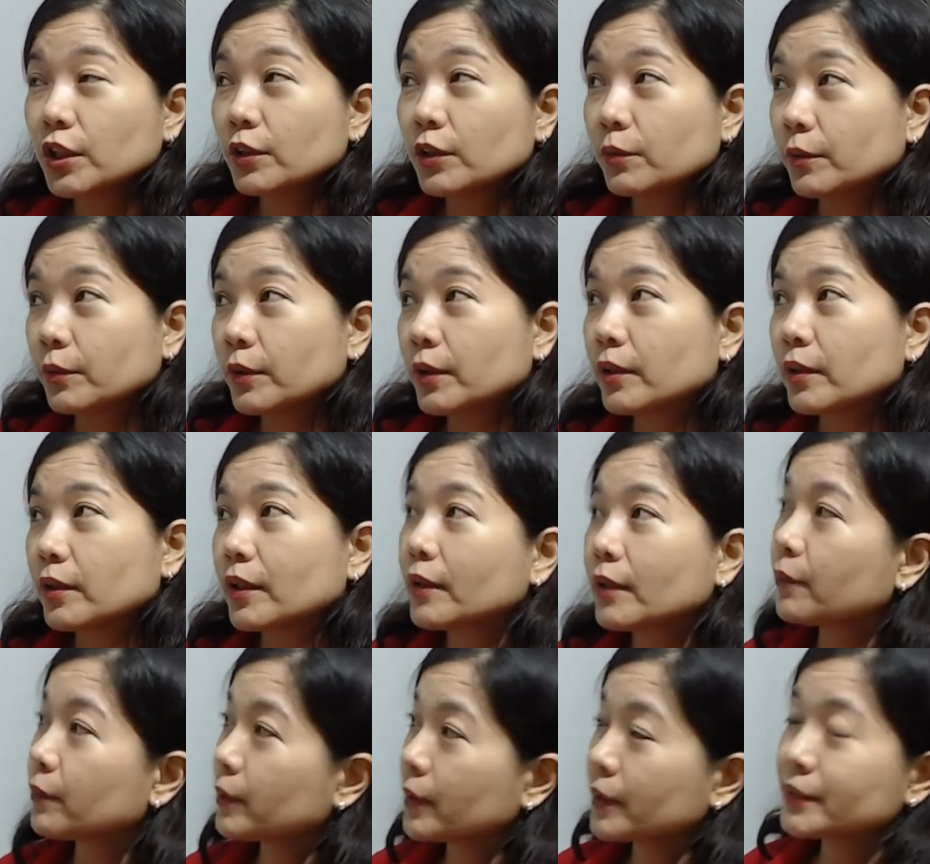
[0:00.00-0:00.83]
We,
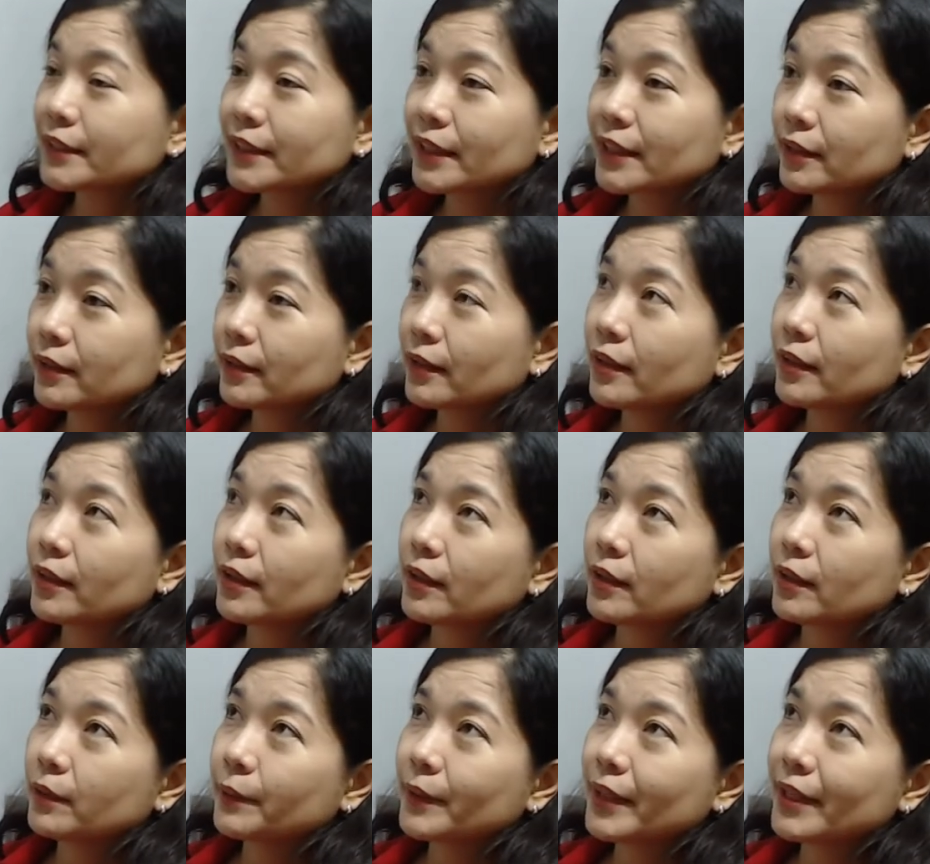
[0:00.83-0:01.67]
it's,
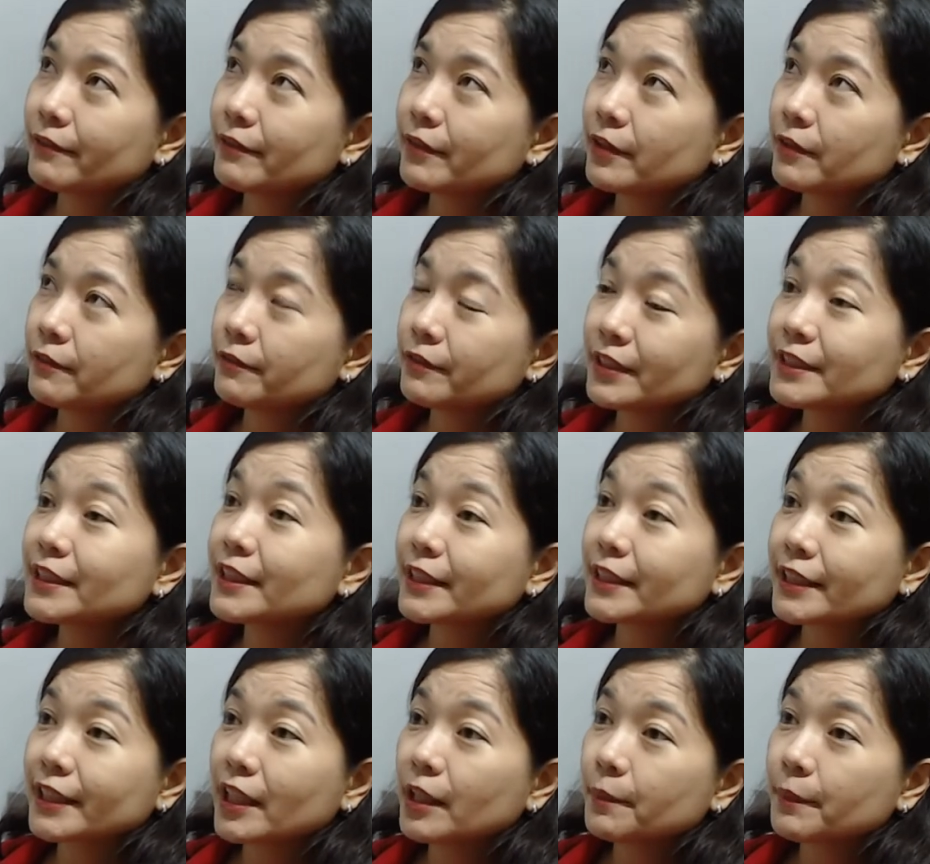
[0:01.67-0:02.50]
uh, we have a
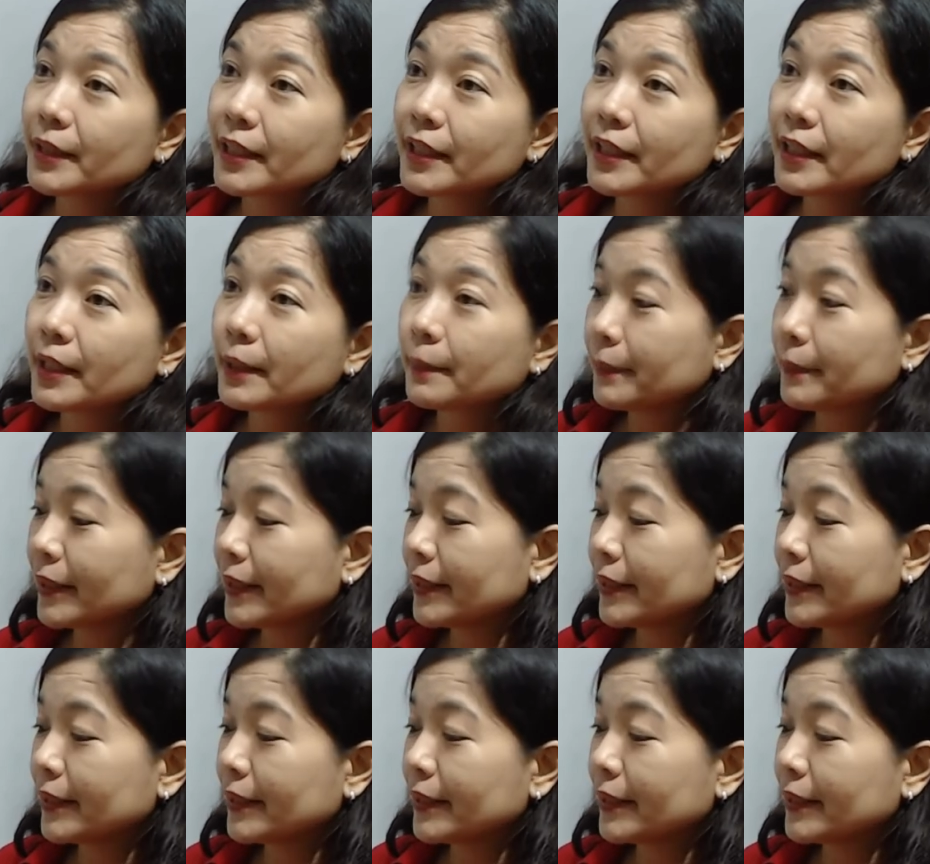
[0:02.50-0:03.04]
visit coming up.